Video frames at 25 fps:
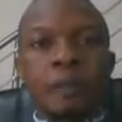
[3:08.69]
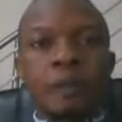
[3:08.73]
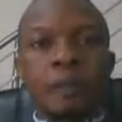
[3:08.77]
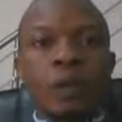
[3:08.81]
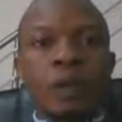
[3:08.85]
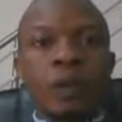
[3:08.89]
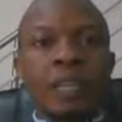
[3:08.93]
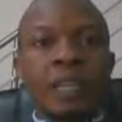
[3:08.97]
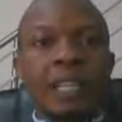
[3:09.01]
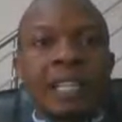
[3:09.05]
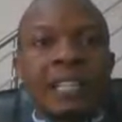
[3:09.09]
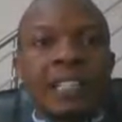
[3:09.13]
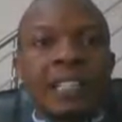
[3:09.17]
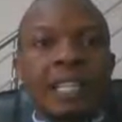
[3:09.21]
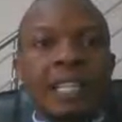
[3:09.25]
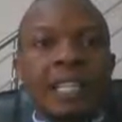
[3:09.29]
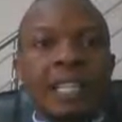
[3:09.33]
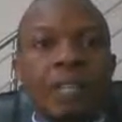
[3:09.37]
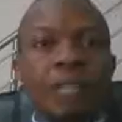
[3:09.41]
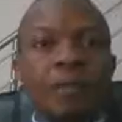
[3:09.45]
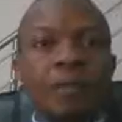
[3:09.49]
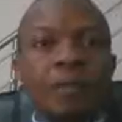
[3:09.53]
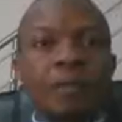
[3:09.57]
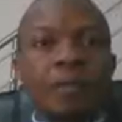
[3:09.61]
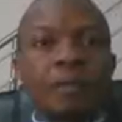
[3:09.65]
your data,
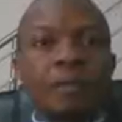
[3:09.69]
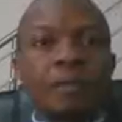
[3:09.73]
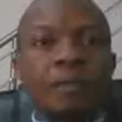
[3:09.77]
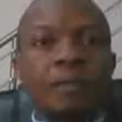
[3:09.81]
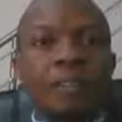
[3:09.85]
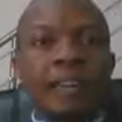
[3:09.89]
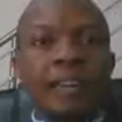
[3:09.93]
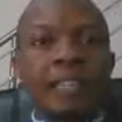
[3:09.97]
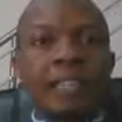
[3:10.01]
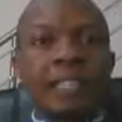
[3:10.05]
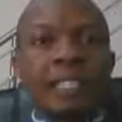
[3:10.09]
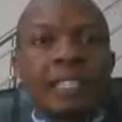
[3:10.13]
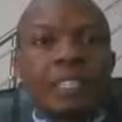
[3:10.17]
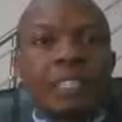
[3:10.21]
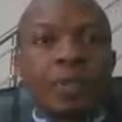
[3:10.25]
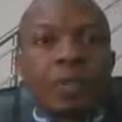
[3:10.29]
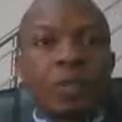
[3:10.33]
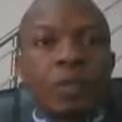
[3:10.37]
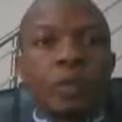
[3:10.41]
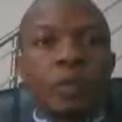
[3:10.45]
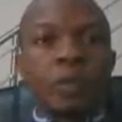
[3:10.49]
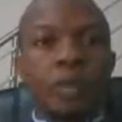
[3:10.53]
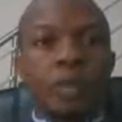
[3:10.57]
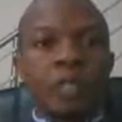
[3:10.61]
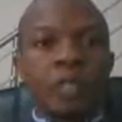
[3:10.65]
you may not find these
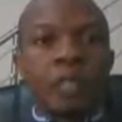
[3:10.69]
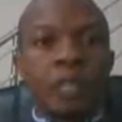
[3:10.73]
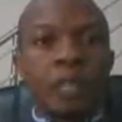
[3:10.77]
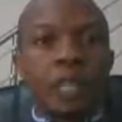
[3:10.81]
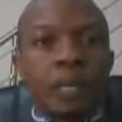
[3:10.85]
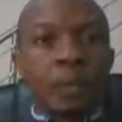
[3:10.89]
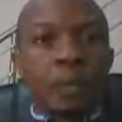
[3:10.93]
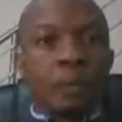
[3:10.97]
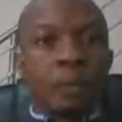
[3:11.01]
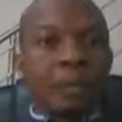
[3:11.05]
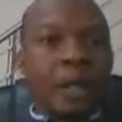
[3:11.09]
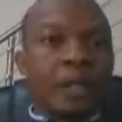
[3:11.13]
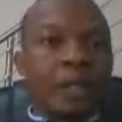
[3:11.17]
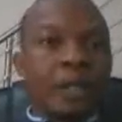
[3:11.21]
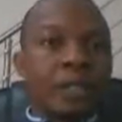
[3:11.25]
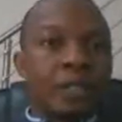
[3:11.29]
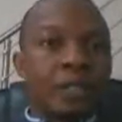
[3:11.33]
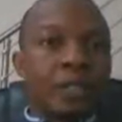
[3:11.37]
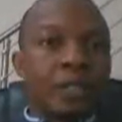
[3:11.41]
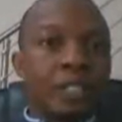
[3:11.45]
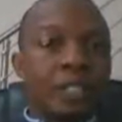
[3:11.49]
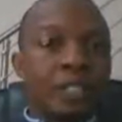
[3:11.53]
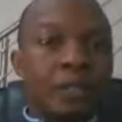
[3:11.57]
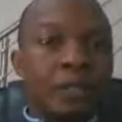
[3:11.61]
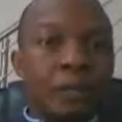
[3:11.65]
groups by
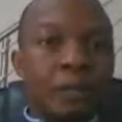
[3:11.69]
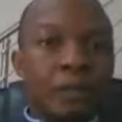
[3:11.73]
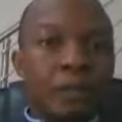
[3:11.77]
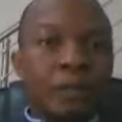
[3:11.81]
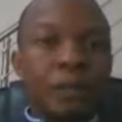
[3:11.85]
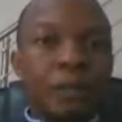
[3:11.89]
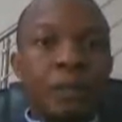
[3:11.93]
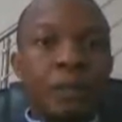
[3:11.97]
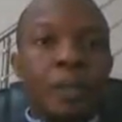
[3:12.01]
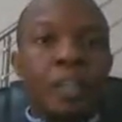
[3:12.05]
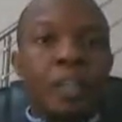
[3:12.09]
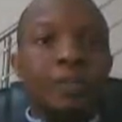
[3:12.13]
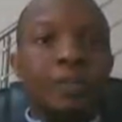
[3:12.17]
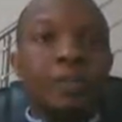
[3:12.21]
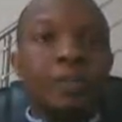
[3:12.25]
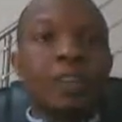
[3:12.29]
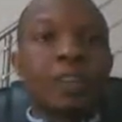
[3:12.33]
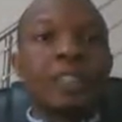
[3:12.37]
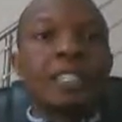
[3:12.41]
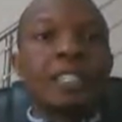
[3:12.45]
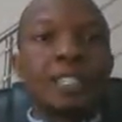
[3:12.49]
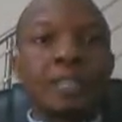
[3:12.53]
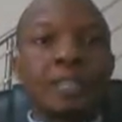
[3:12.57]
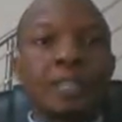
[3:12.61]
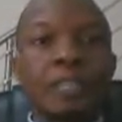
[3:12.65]
yourself, but when you feed
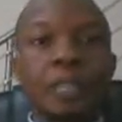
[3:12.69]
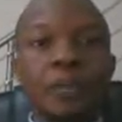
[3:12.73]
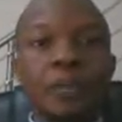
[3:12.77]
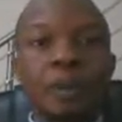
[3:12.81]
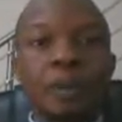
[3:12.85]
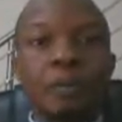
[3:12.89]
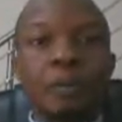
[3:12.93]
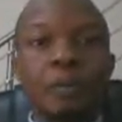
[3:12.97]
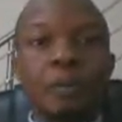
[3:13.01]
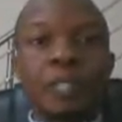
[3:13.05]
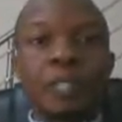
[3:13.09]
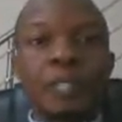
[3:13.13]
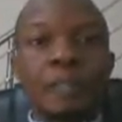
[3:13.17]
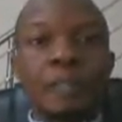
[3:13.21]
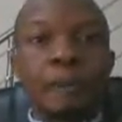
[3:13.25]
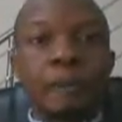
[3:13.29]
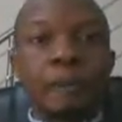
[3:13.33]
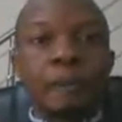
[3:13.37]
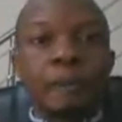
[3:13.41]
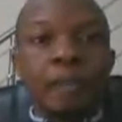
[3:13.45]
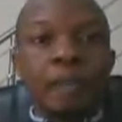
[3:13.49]
it into the computer,